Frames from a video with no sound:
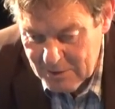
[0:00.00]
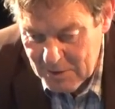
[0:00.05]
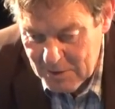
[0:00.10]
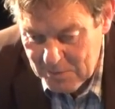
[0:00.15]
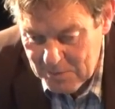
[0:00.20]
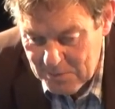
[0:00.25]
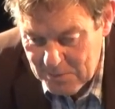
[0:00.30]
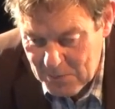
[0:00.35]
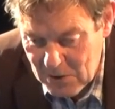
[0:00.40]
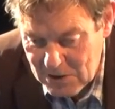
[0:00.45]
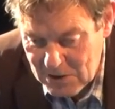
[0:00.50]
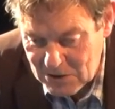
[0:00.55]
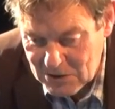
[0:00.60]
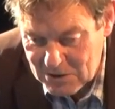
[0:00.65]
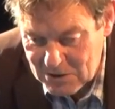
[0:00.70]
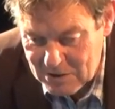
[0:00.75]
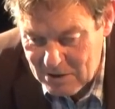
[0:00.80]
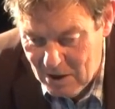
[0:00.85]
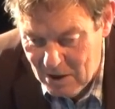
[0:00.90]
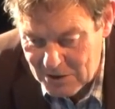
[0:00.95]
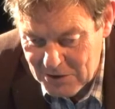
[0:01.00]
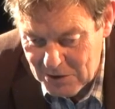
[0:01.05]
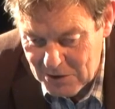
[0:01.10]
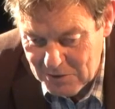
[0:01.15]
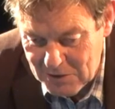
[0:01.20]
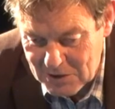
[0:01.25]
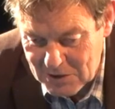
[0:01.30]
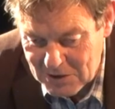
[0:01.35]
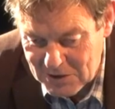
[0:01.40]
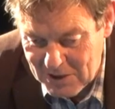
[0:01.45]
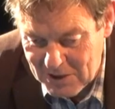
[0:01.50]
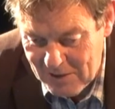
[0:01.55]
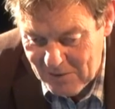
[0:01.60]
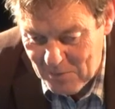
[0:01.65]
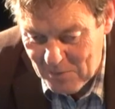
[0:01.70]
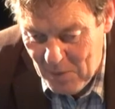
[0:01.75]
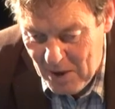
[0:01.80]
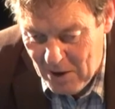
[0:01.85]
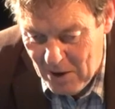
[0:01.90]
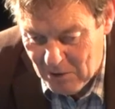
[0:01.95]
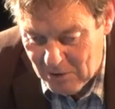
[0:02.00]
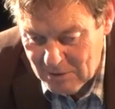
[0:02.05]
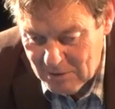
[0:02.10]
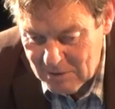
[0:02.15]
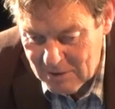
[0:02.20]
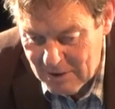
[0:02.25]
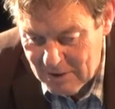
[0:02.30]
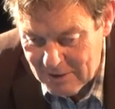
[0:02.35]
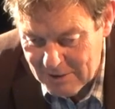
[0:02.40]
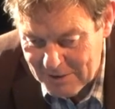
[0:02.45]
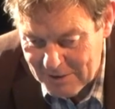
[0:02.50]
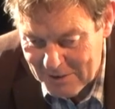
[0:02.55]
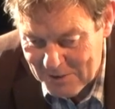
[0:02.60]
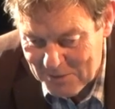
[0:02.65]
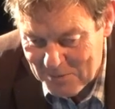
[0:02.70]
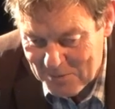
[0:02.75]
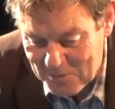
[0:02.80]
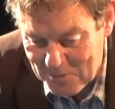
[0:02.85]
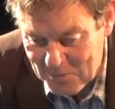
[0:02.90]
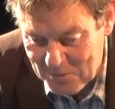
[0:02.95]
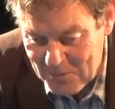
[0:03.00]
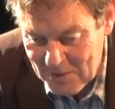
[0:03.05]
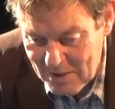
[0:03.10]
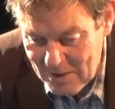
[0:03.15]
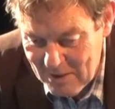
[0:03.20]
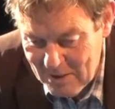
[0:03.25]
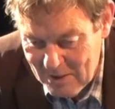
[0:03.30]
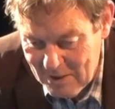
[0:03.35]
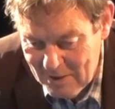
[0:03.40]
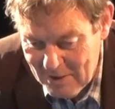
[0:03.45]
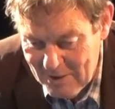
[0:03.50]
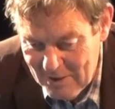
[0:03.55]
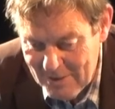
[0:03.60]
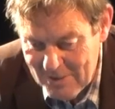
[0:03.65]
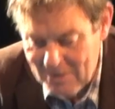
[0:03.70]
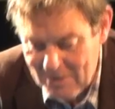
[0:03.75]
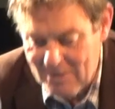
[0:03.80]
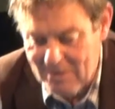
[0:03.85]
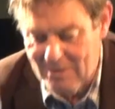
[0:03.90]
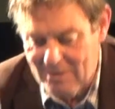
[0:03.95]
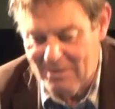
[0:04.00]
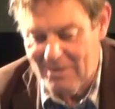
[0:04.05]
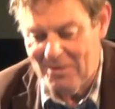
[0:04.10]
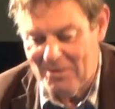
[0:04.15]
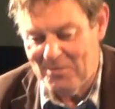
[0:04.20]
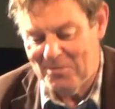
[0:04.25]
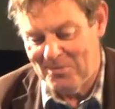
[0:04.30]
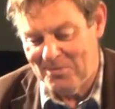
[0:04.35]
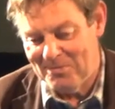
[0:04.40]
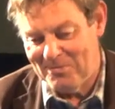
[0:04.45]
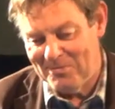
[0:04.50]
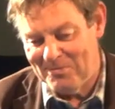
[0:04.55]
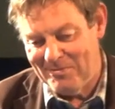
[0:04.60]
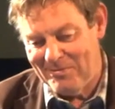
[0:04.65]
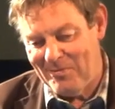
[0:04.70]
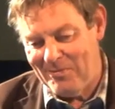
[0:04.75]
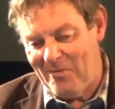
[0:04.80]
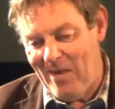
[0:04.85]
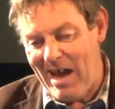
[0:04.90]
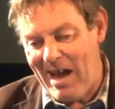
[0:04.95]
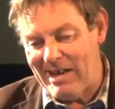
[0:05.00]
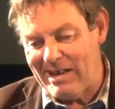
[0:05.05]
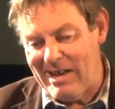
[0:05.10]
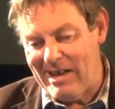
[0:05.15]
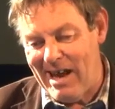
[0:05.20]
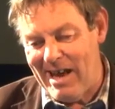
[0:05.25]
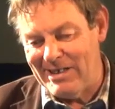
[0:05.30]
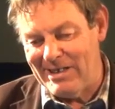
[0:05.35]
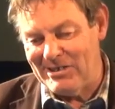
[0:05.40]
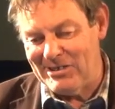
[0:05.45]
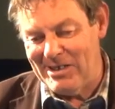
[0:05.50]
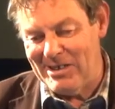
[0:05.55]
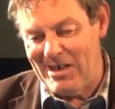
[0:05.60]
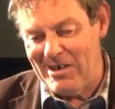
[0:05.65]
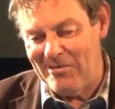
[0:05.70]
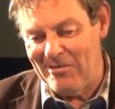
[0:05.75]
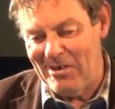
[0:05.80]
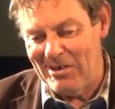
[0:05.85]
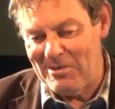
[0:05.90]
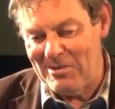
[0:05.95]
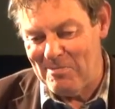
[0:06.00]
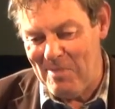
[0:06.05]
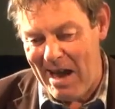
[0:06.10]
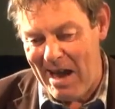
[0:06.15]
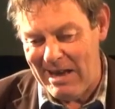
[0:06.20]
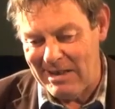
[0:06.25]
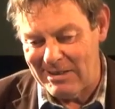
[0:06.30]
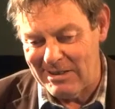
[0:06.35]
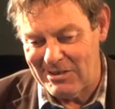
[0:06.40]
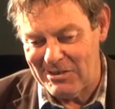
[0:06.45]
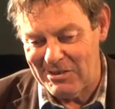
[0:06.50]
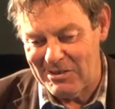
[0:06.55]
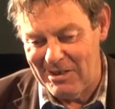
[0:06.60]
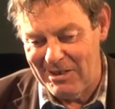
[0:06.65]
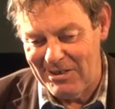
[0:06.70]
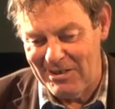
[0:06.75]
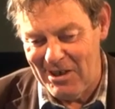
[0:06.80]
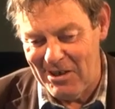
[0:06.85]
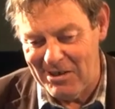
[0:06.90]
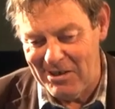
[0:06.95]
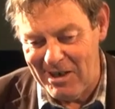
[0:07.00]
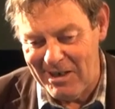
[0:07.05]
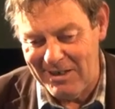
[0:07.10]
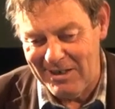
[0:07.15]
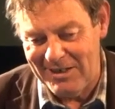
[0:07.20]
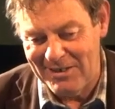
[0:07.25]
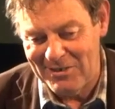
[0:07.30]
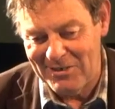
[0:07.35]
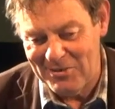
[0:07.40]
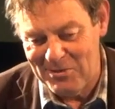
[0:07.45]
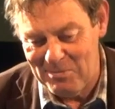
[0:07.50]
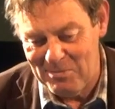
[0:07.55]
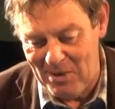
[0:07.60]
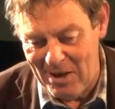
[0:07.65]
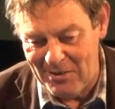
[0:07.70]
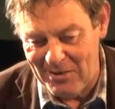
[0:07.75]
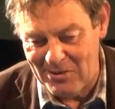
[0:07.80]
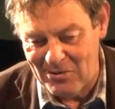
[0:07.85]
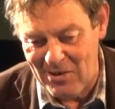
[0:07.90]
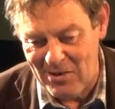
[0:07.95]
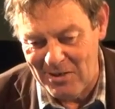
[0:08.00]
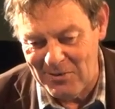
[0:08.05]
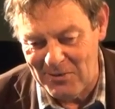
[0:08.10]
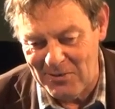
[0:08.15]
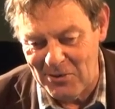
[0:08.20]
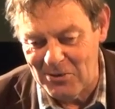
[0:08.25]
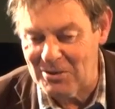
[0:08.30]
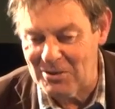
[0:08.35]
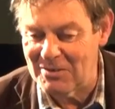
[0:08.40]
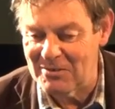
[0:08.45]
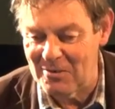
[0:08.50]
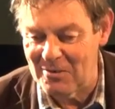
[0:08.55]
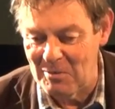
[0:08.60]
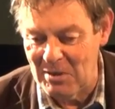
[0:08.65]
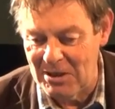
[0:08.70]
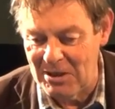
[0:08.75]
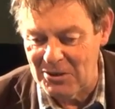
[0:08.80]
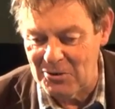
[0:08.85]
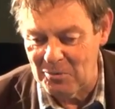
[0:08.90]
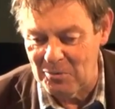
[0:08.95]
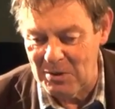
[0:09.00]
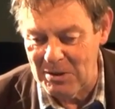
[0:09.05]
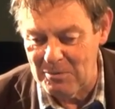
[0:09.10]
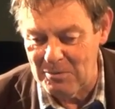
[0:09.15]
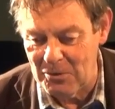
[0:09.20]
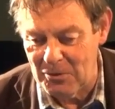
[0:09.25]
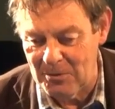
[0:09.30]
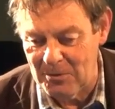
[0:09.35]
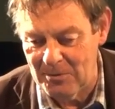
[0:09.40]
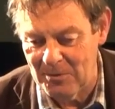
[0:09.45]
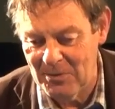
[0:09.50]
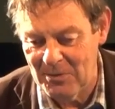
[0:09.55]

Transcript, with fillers: the British cartoonist Steve Bell, and the, the fat cats there are the banks, and they're getting a blood transfusion from the little people.